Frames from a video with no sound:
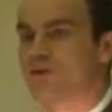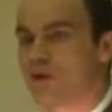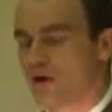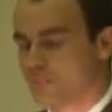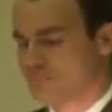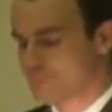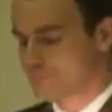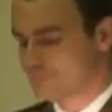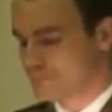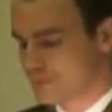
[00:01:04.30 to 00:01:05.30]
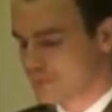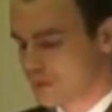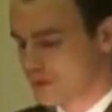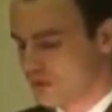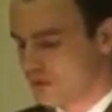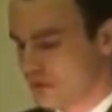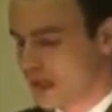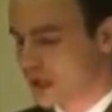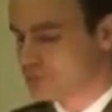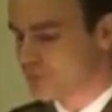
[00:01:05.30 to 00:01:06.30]
of time. To
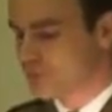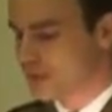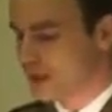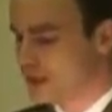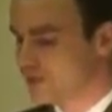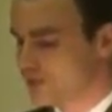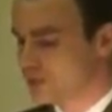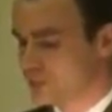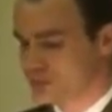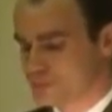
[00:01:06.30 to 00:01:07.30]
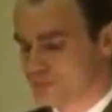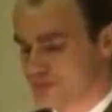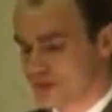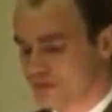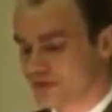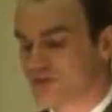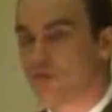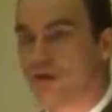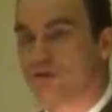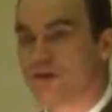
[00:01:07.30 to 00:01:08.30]
be eligible, an individual must be serving as a
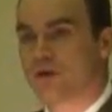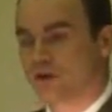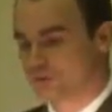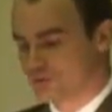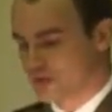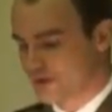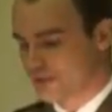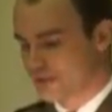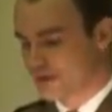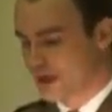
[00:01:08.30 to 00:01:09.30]
volunteer in the reserves